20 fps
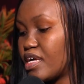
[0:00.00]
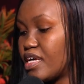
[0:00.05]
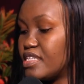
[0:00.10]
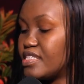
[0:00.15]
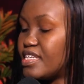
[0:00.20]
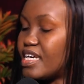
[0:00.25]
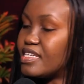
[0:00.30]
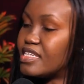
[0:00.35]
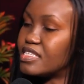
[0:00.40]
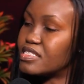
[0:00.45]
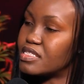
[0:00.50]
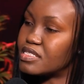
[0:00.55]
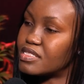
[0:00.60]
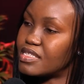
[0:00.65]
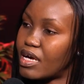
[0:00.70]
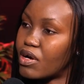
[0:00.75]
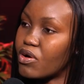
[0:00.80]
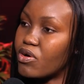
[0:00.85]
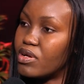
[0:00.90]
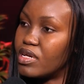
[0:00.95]
Then there's a
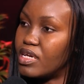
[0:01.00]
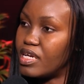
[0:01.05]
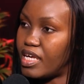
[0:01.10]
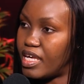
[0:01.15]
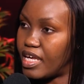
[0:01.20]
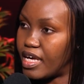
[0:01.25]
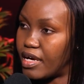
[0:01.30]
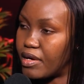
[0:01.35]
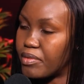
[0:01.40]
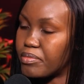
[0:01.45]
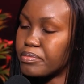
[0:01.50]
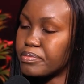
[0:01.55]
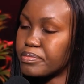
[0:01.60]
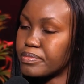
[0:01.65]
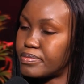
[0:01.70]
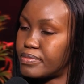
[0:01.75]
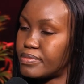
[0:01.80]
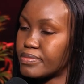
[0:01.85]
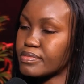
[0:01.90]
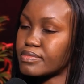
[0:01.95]
second layer,
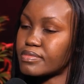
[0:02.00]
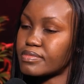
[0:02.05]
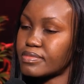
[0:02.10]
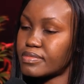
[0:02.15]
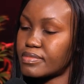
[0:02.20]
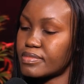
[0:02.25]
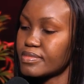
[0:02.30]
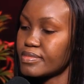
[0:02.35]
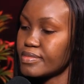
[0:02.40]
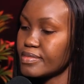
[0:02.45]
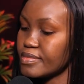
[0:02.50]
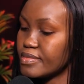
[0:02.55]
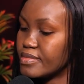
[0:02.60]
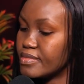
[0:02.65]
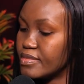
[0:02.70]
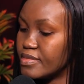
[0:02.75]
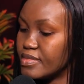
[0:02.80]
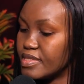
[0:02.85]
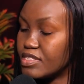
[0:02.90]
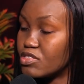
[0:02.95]

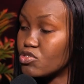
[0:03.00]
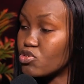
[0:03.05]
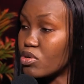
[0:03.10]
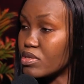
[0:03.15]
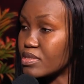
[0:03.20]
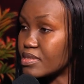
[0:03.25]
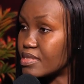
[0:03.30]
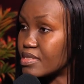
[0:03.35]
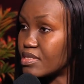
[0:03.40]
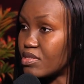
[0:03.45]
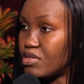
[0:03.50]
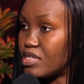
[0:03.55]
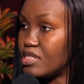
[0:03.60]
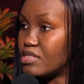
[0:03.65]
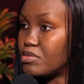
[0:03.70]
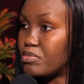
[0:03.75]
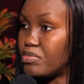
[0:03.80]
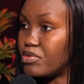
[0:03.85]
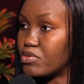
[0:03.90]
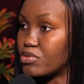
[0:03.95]
trust. You need
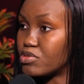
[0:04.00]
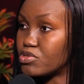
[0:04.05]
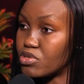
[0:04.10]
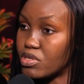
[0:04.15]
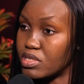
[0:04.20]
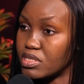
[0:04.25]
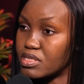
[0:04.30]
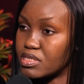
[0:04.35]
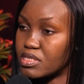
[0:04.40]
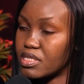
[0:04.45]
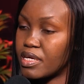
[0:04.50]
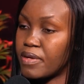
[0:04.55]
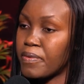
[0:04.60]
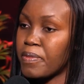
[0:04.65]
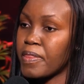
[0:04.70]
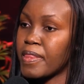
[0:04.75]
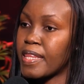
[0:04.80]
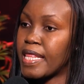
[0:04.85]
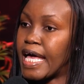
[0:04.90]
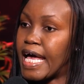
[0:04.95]
to build trust.
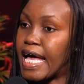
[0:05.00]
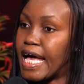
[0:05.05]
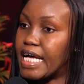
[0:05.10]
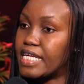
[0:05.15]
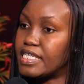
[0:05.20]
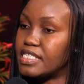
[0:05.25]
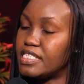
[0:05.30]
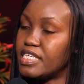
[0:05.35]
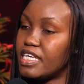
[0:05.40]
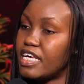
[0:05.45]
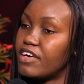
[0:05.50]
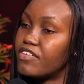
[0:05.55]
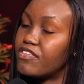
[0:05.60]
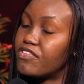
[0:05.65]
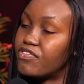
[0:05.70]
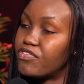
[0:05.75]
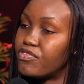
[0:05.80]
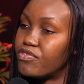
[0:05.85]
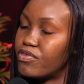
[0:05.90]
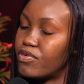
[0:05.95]
And
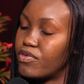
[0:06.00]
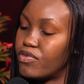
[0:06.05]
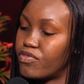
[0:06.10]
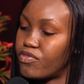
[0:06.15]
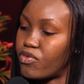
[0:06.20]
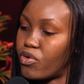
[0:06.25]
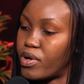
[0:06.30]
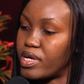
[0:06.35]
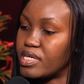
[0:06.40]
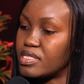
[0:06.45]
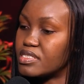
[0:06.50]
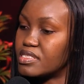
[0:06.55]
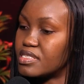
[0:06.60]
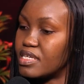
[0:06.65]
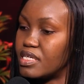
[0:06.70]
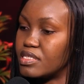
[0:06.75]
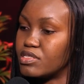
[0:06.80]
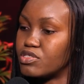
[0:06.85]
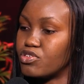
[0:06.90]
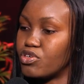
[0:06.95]
if, for
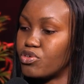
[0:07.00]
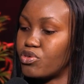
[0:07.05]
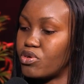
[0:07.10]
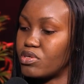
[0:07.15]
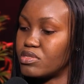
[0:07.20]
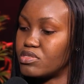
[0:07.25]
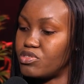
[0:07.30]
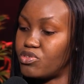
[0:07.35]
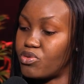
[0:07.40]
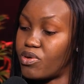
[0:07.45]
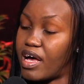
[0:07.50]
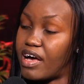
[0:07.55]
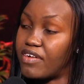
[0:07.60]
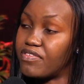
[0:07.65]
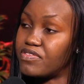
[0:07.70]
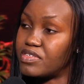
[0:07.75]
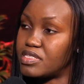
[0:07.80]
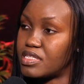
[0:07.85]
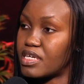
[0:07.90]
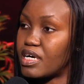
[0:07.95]
instance, you don't have
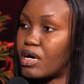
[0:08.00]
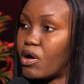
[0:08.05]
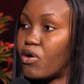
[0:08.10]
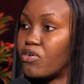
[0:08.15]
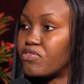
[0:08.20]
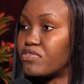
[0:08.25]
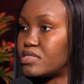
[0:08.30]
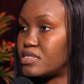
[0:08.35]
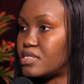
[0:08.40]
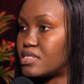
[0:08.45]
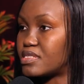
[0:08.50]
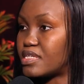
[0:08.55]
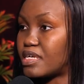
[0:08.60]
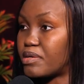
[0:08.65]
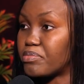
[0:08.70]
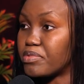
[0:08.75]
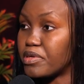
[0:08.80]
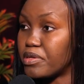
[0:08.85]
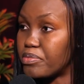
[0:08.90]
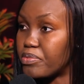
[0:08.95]
physical offices
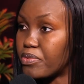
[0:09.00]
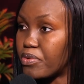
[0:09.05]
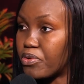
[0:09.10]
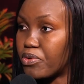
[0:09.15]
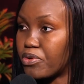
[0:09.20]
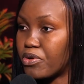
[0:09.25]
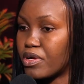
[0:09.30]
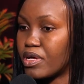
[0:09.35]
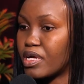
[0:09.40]
that people